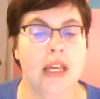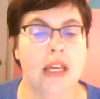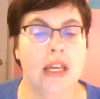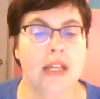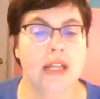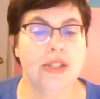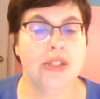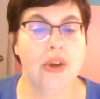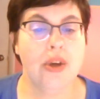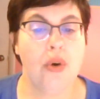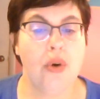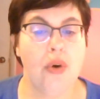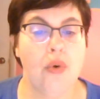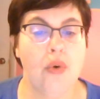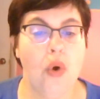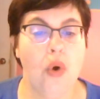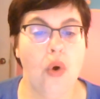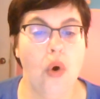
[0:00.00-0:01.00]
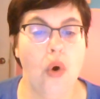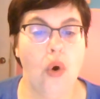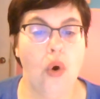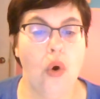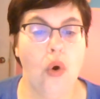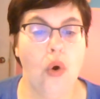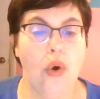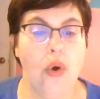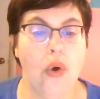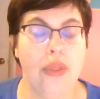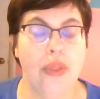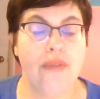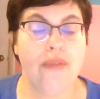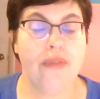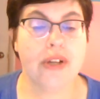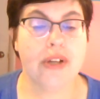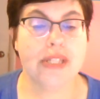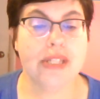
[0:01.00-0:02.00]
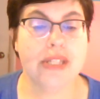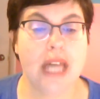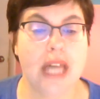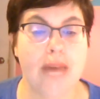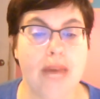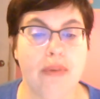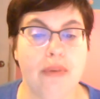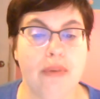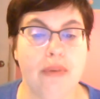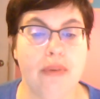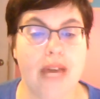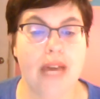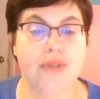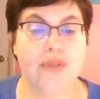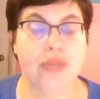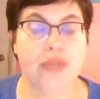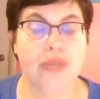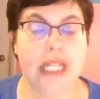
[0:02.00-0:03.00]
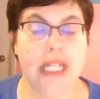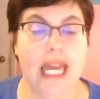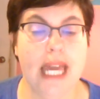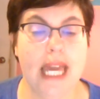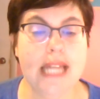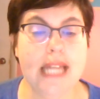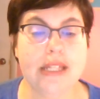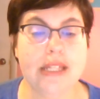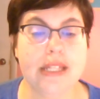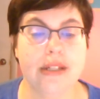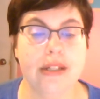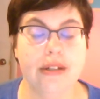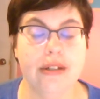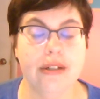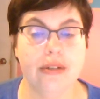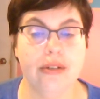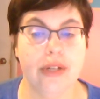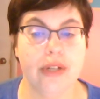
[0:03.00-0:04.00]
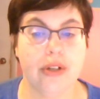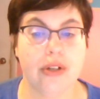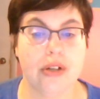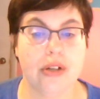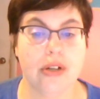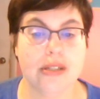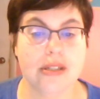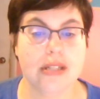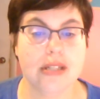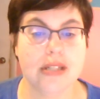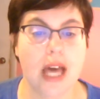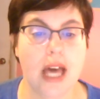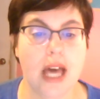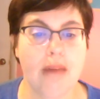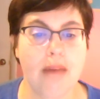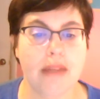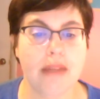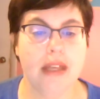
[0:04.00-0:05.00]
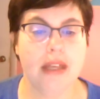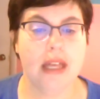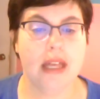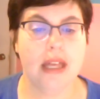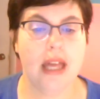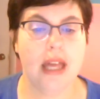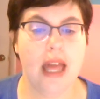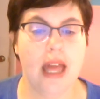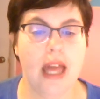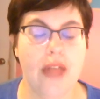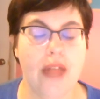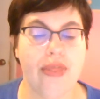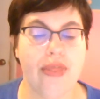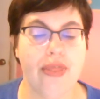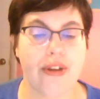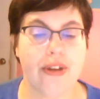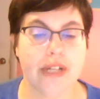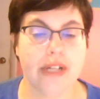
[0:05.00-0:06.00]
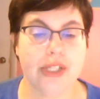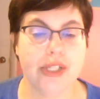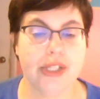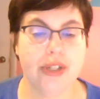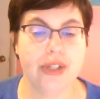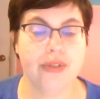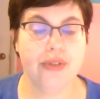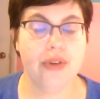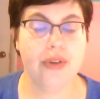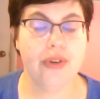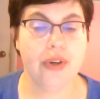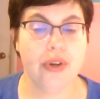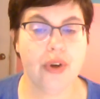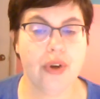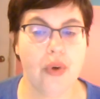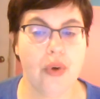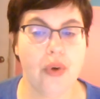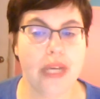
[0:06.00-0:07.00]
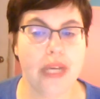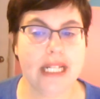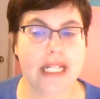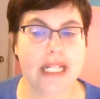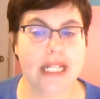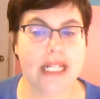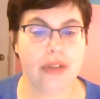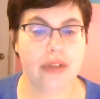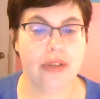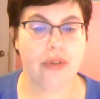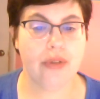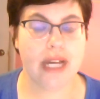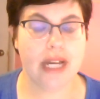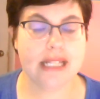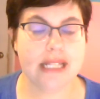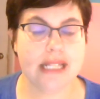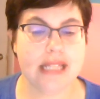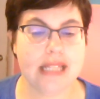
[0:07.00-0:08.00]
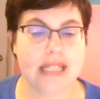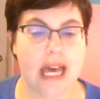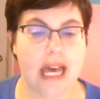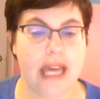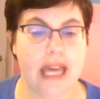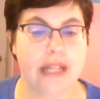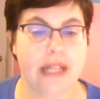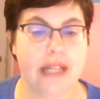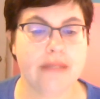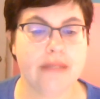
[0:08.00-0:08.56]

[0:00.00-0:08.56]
So on the first step, we have 28 going across the top and 32 going down the right side.